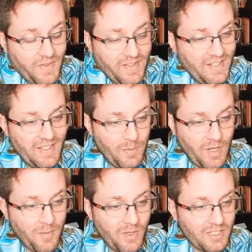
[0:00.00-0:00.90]
the
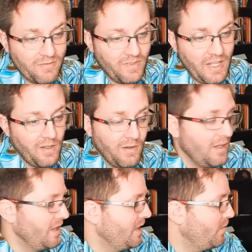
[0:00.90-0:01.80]
prime directive of NATO,
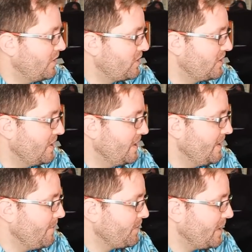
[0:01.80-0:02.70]
which,
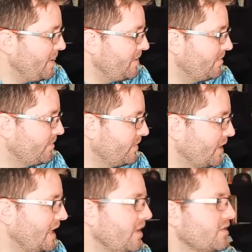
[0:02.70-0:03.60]
I mean,
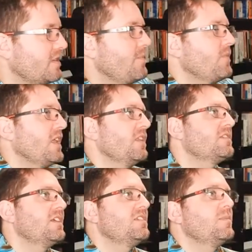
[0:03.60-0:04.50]
okay, let's
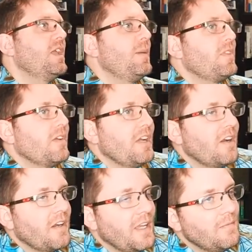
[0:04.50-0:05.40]
let's get into some game theory
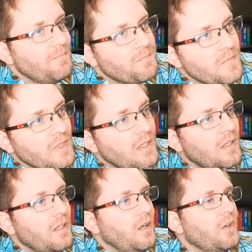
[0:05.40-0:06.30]
here again.
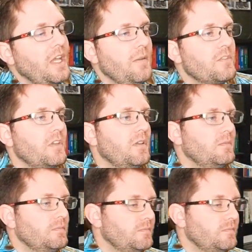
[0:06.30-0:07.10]
Okay, so